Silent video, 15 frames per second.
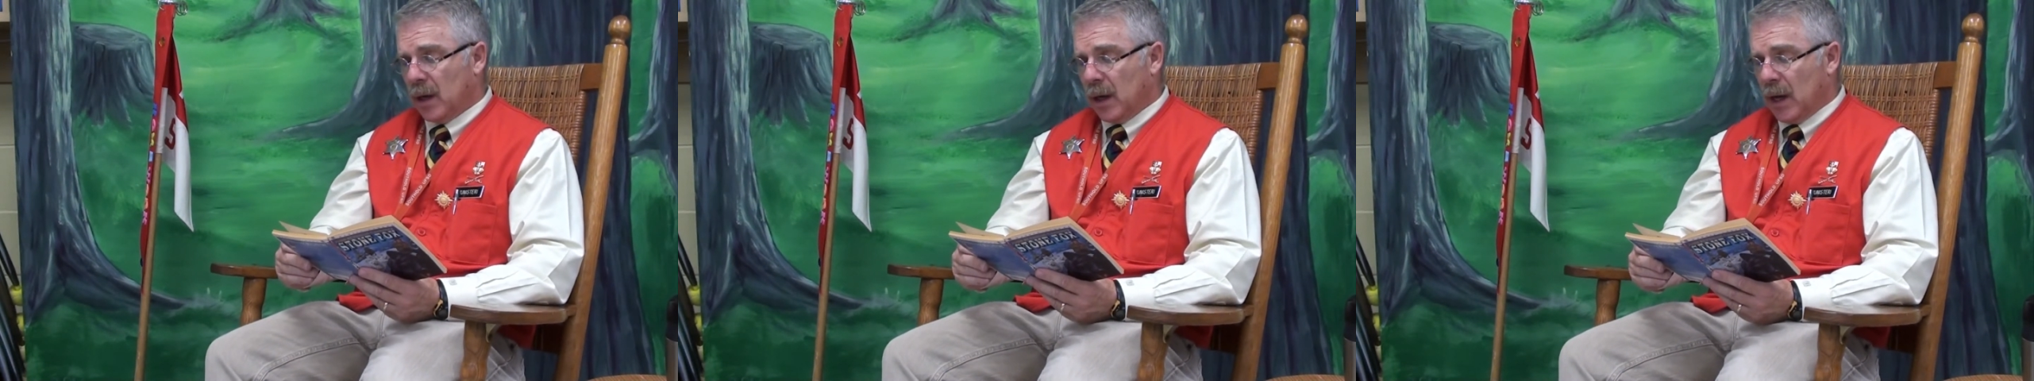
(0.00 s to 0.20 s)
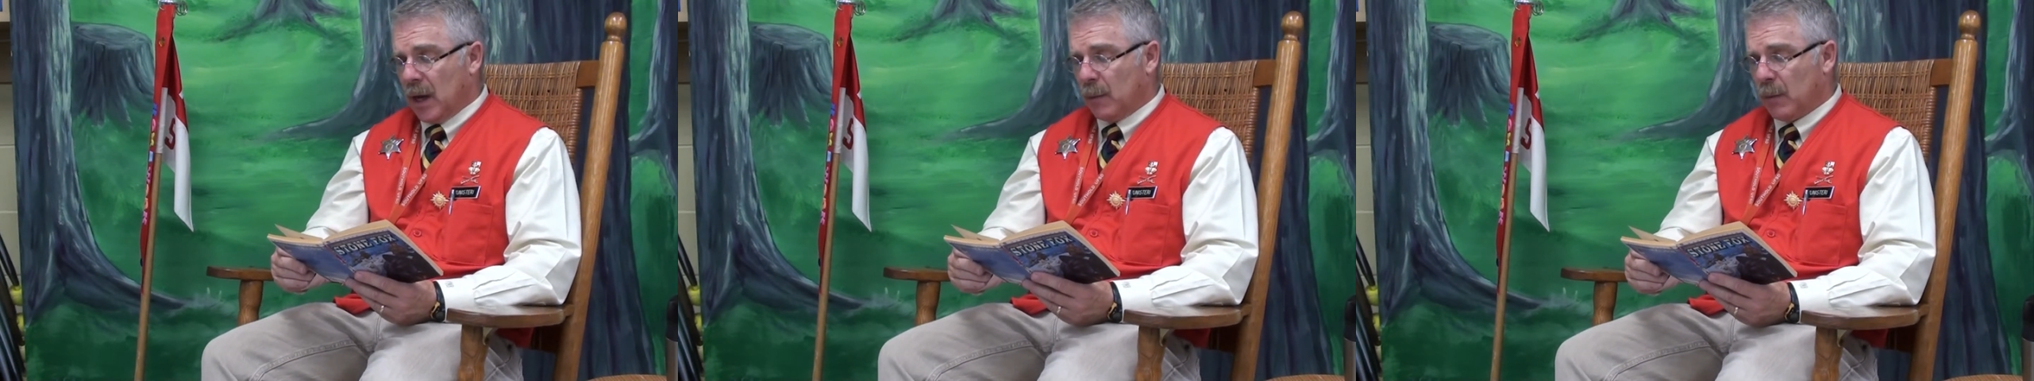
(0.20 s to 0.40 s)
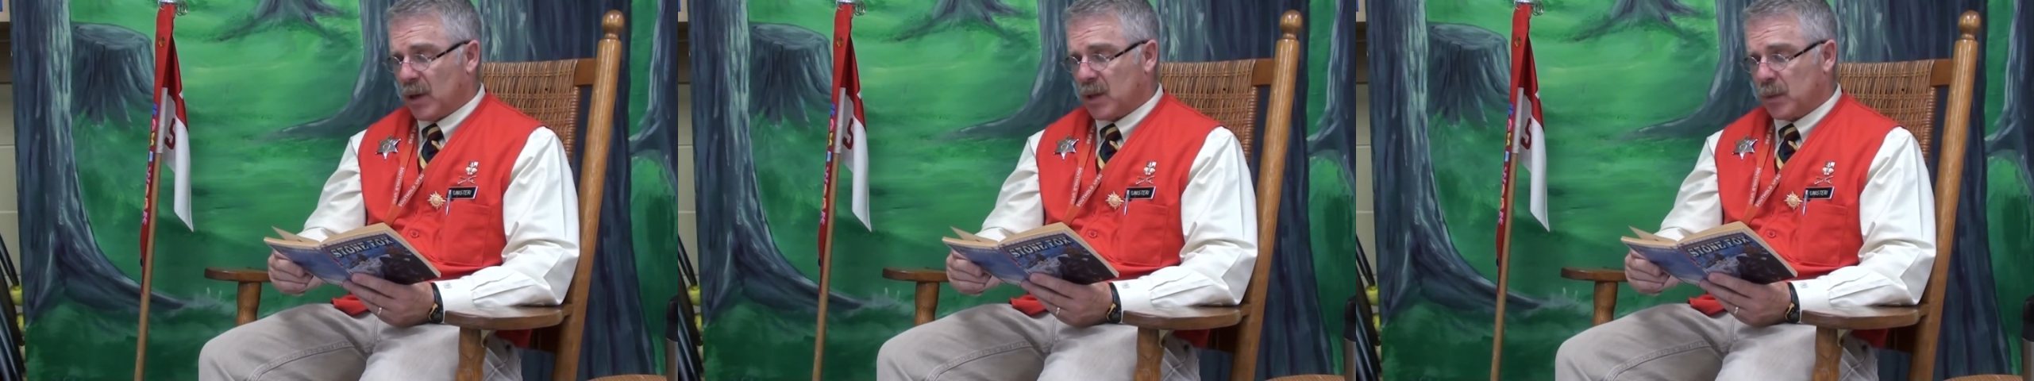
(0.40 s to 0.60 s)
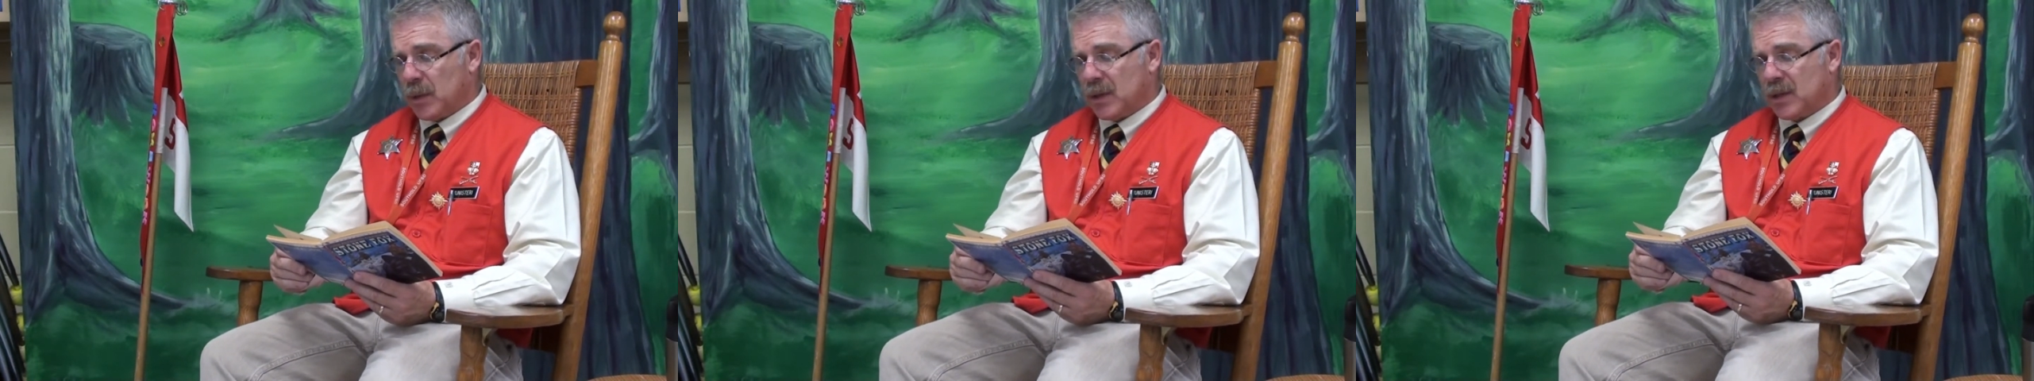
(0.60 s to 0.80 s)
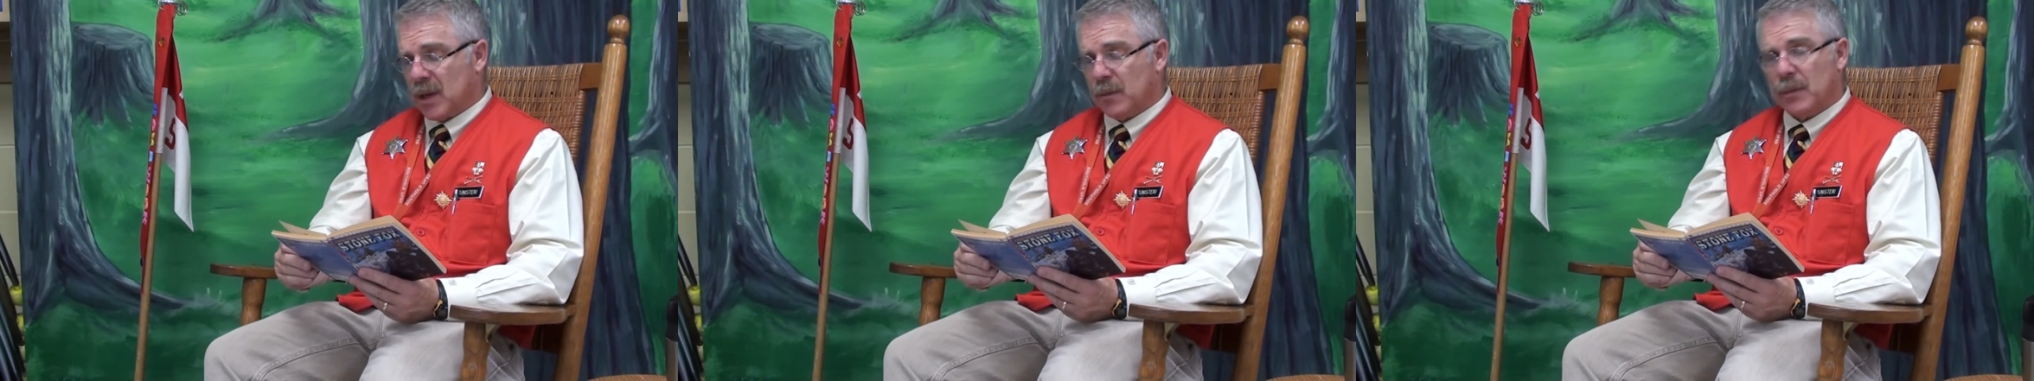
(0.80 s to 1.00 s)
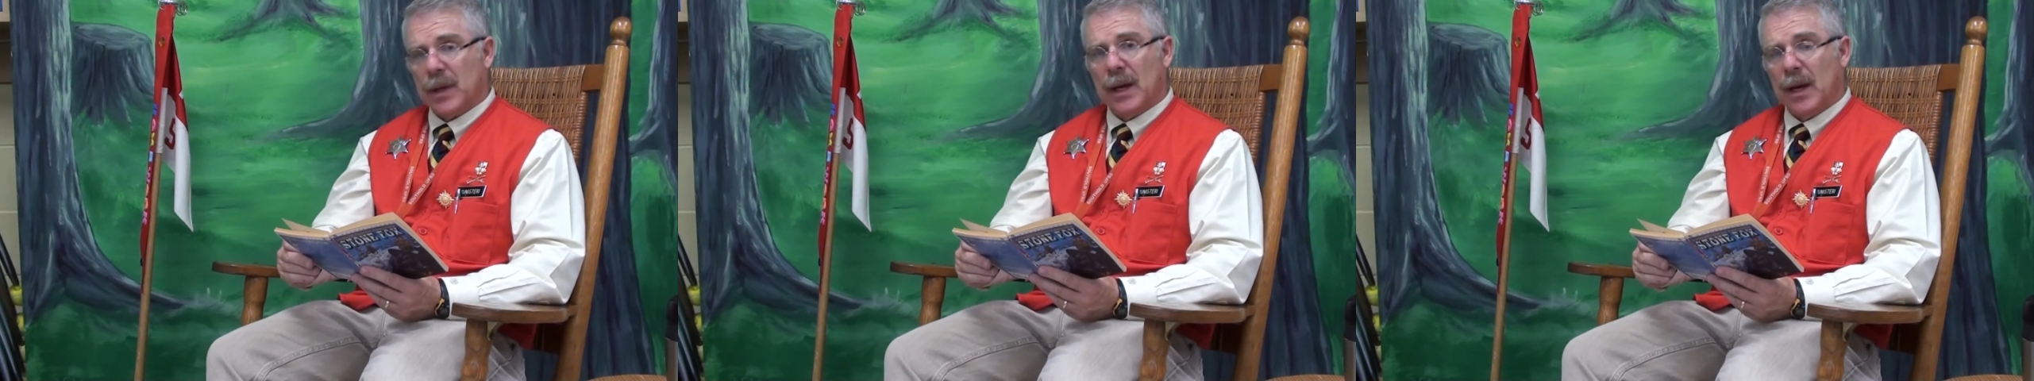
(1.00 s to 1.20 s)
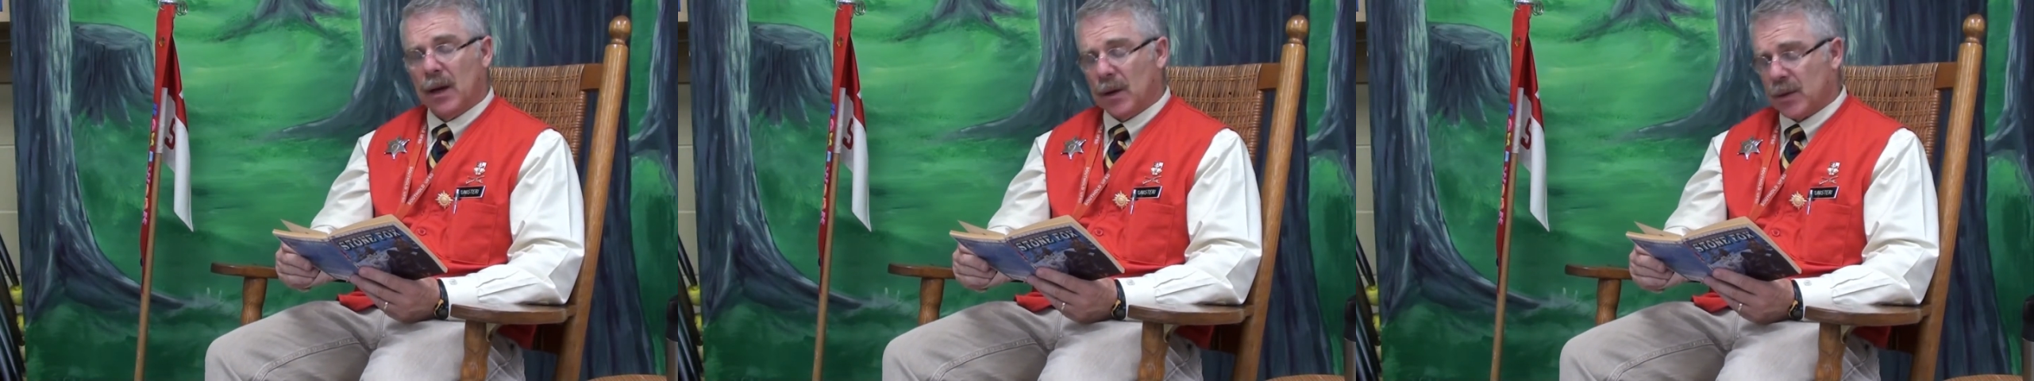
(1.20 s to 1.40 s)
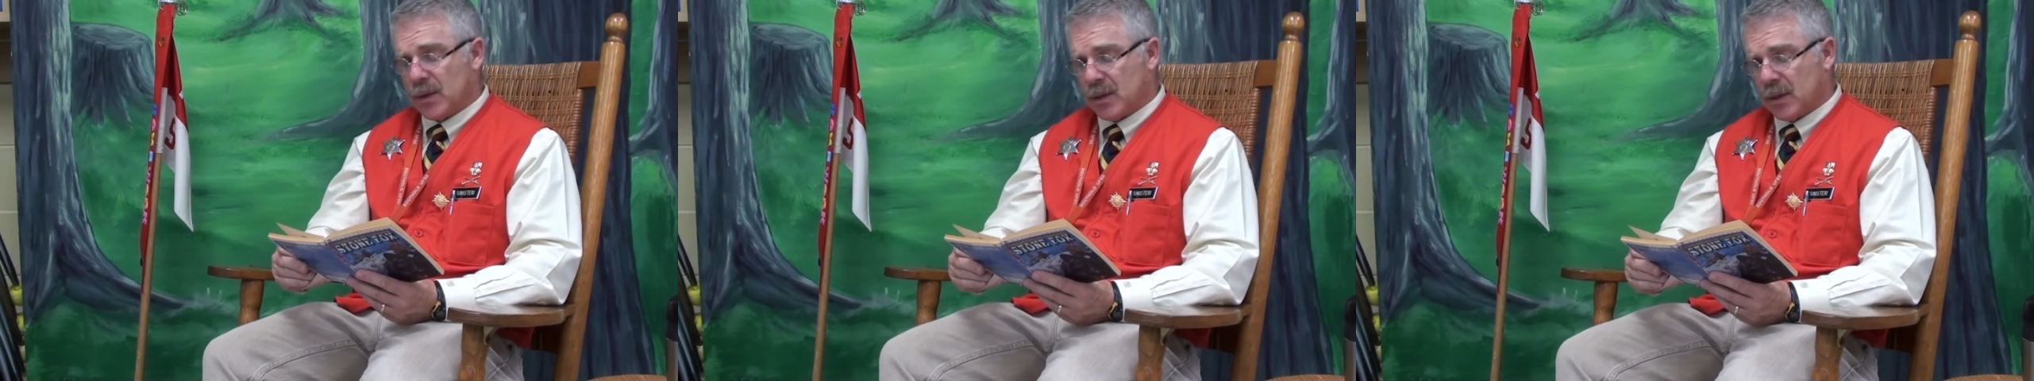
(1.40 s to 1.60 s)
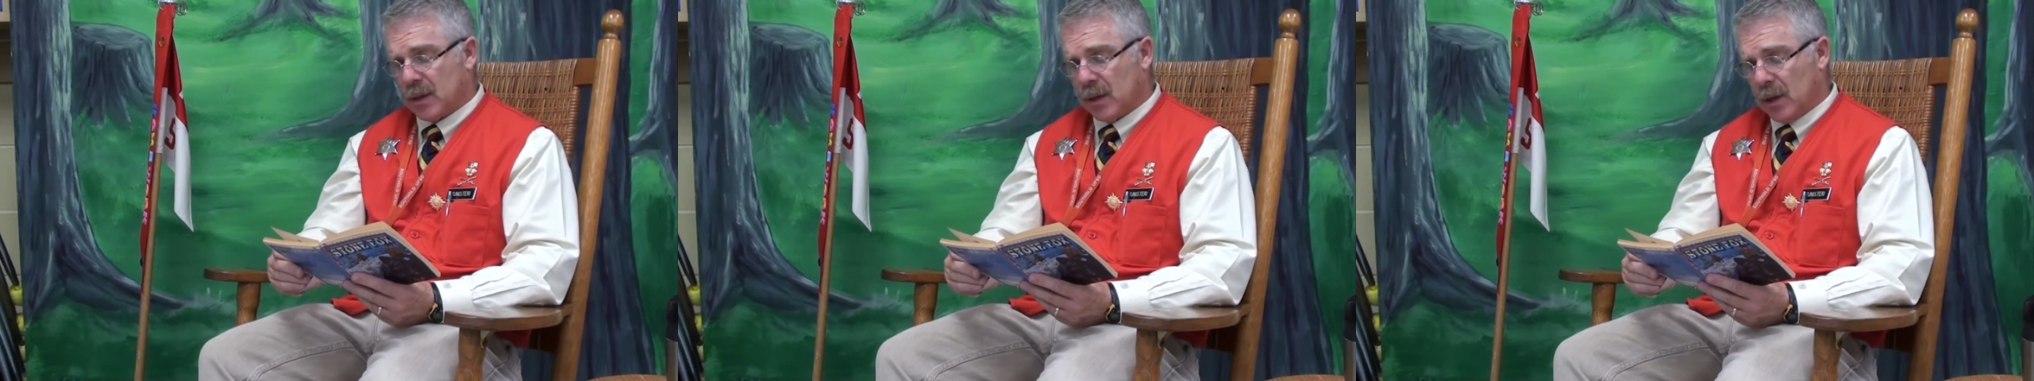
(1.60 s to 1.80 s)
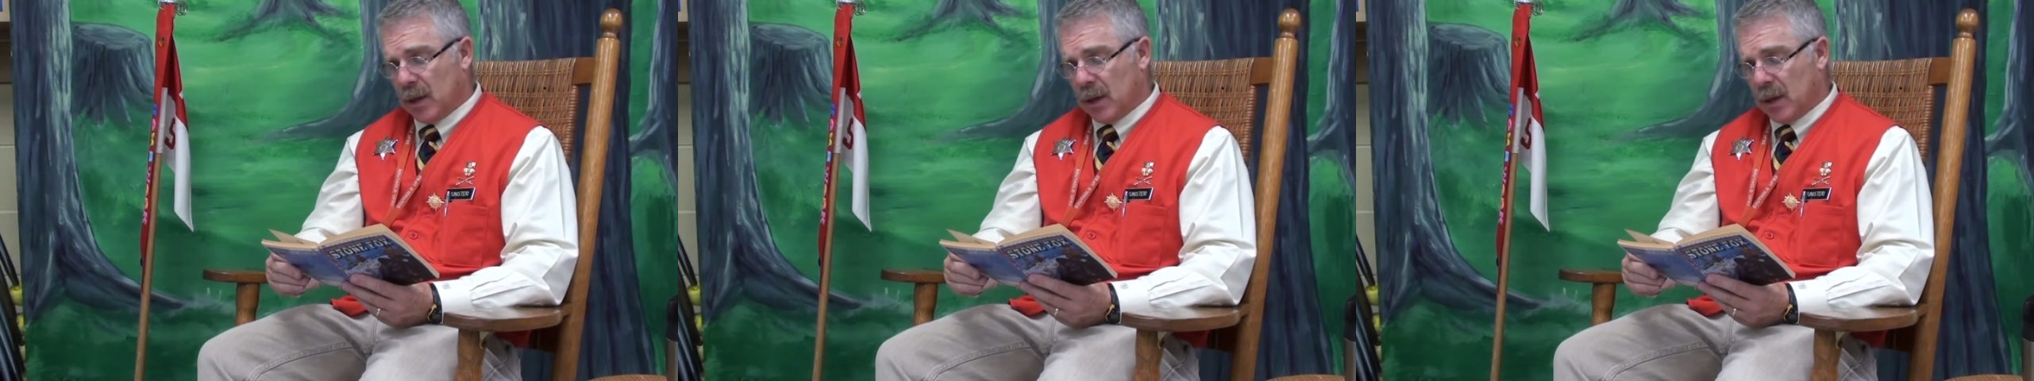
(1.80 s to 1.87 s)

It must be something else.